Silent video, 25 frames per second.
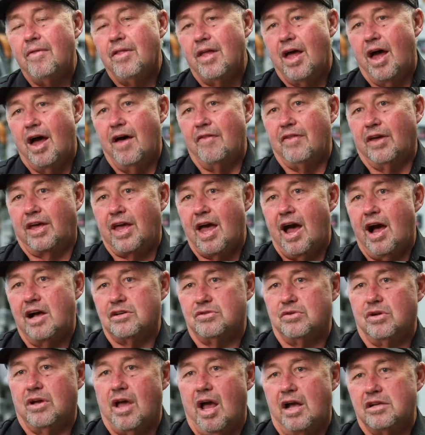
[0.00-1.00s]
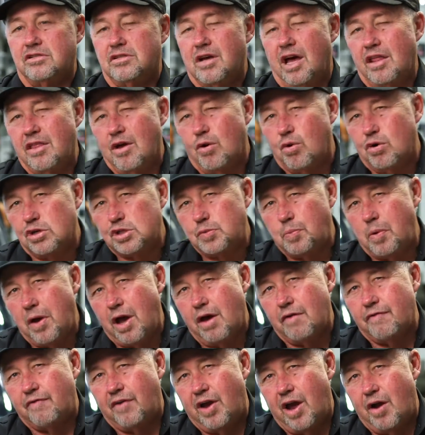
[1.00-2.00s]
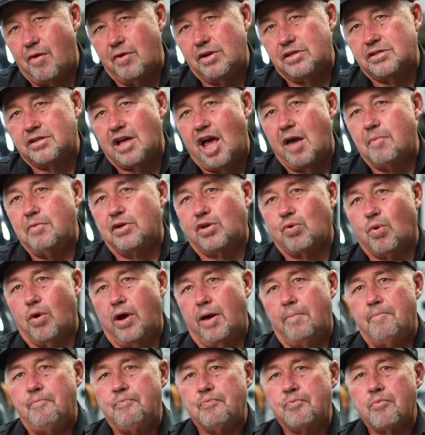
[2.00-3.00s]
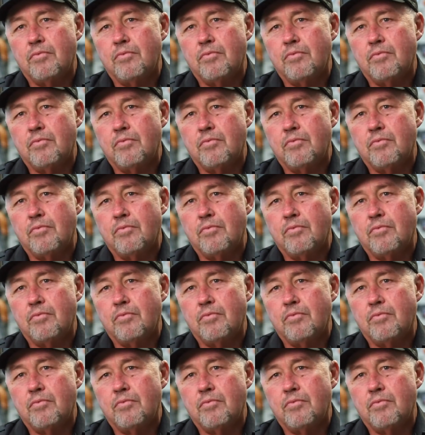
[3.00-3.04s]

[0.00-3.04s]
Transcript: Uh, the cars will go. So the horsepower varies, say, between